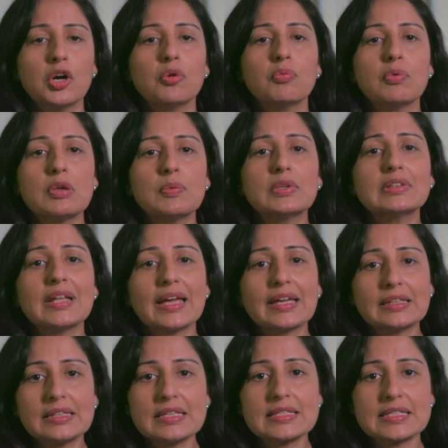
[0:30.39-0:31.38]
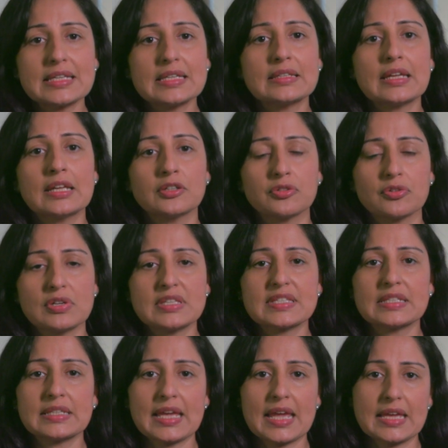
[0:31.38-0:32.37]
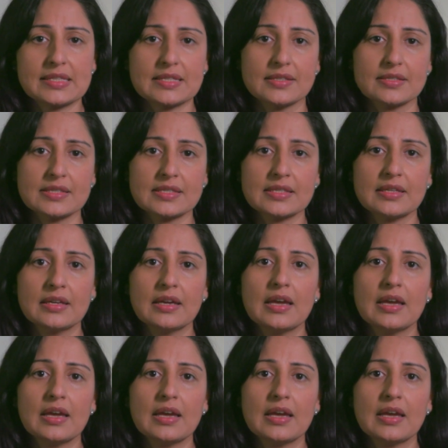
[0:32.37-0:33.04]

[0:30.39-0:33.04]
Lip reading: we will likely see an increase in cases,